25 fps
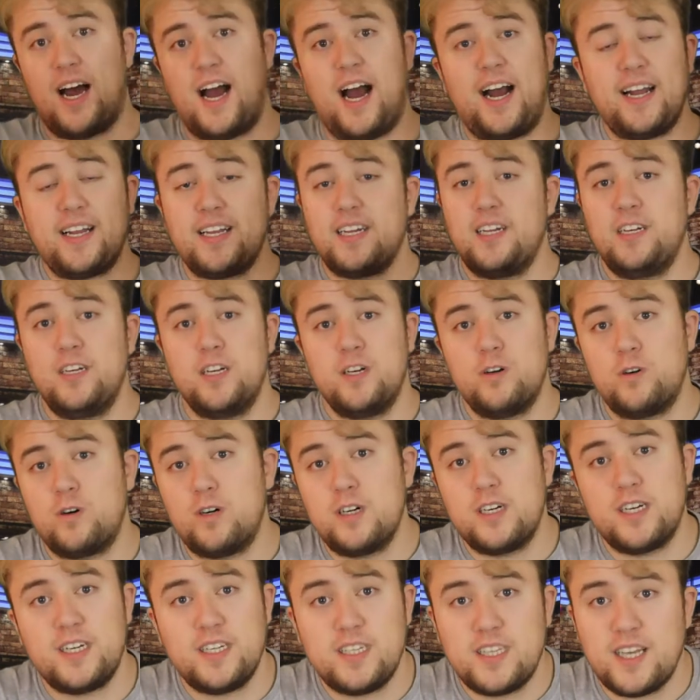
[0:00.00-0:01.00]
I think New
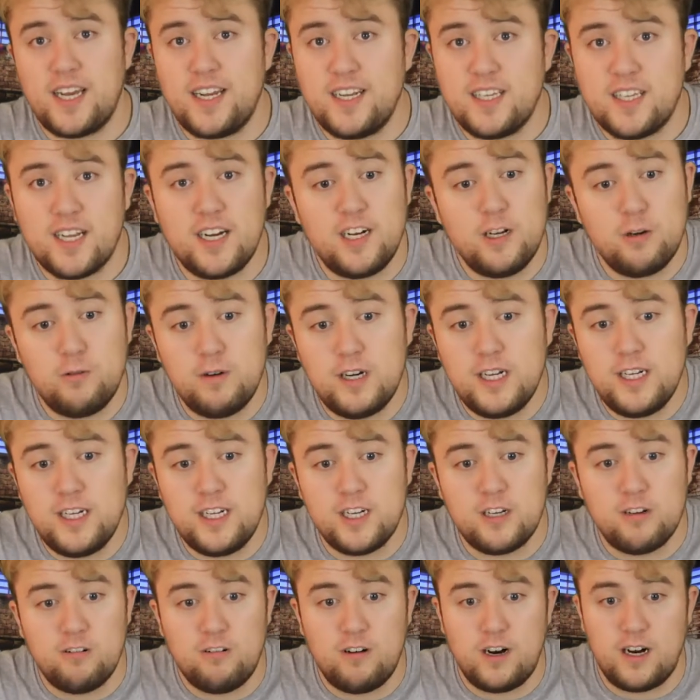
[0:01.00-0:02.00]
Orleans Saints gonna win
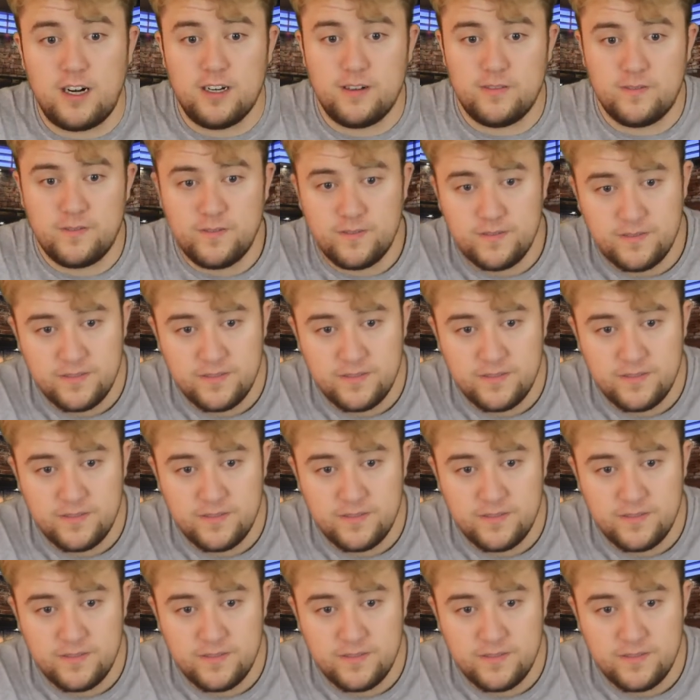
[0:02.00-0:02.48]
this one.